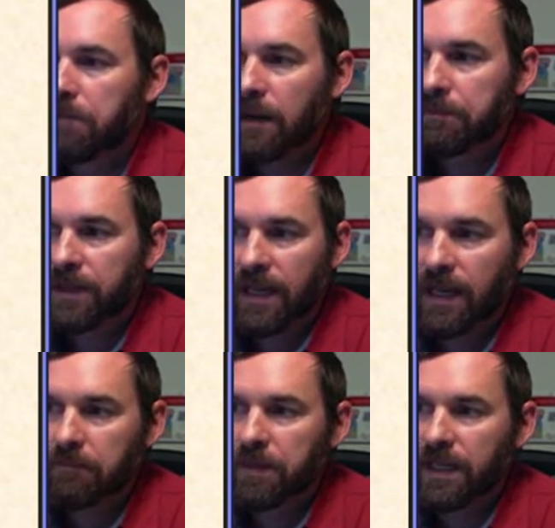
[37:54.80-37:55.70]

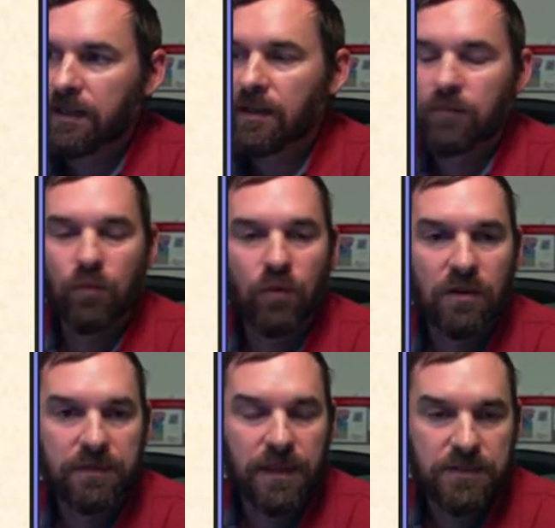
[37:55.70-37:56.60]
Bobcat, bear, and
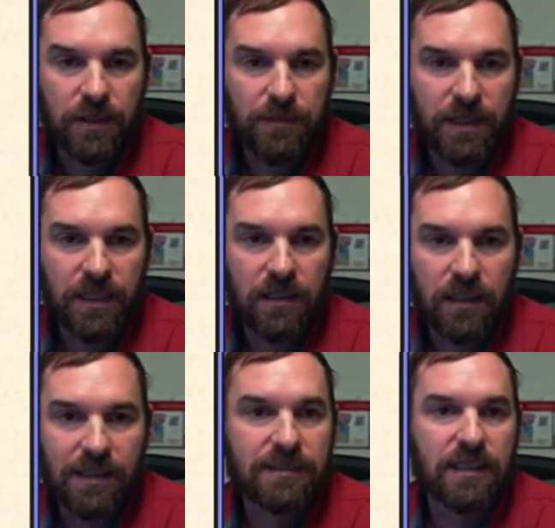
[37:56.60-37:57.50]
wolf each coming in at
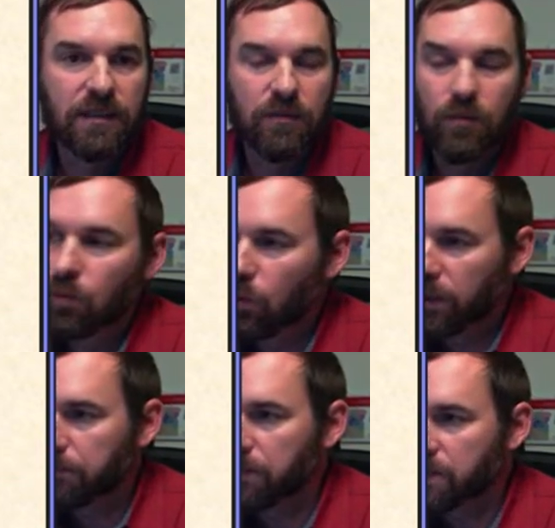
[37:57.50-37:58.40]
less than
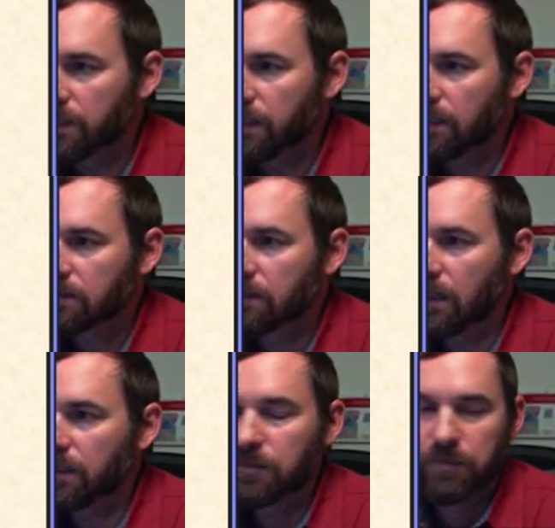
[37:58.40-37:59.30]
1%,
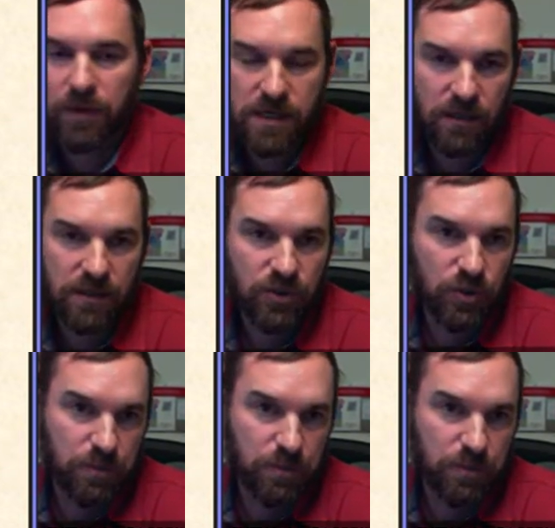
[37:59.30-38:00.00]
unknown predator at